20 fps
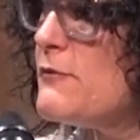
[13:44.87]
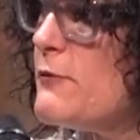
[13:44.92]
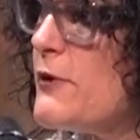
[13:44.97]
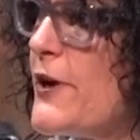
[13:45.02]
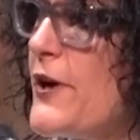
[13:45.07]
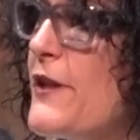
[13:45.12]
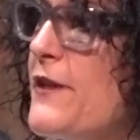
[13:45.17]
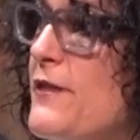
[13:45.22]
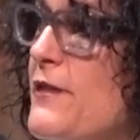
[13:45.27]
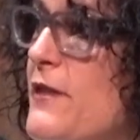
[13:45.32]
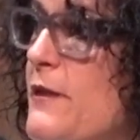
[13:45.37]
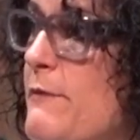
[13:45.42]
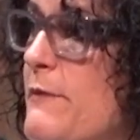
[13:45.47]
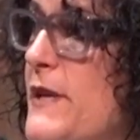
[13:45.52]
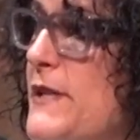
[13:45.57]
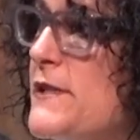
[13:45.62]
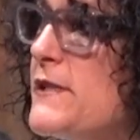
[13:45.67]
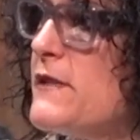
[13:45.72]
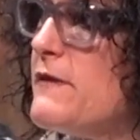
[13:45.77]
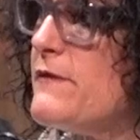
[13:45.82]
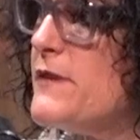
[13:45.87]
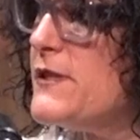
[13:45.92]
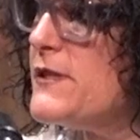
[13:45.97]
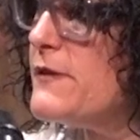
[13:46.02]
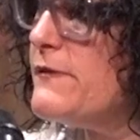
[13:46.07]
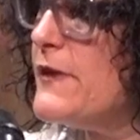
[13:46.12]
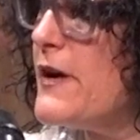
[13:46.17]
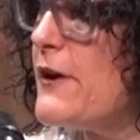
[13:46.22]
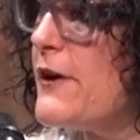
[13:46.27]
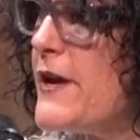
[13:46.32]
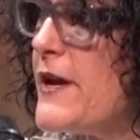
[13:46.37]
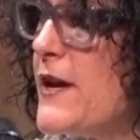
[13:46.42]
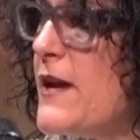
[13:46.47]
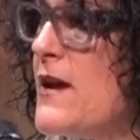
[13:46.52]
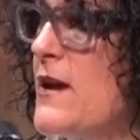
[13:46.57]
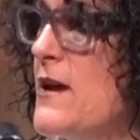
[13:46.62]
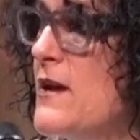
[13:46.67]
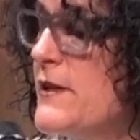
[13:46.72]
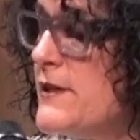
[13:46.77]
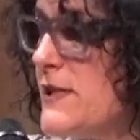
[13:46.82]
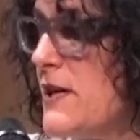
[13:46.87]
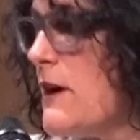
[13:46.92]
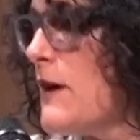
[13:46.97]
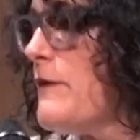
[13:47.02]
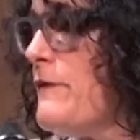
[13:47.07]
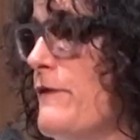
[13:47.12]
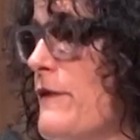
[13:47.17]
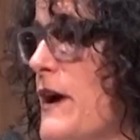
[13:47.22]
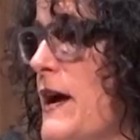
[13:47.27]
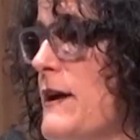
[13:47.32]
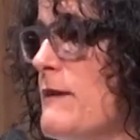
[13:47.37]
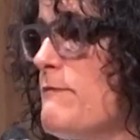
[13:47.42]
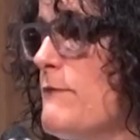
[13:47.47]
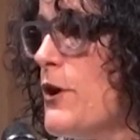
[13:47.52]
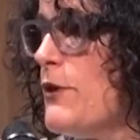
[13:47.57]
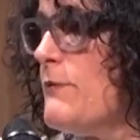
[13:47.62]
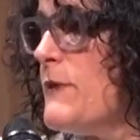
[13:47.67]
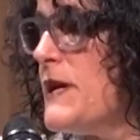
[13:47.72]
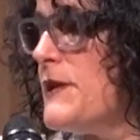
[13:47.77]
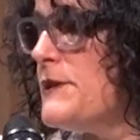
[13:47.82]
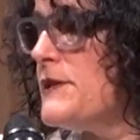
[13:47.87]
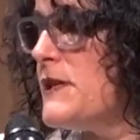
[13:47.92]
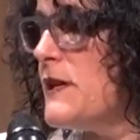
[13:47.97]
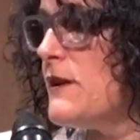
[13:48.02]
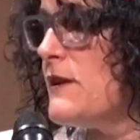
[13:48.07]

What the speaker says: We're in the midst of this very terrifying moment,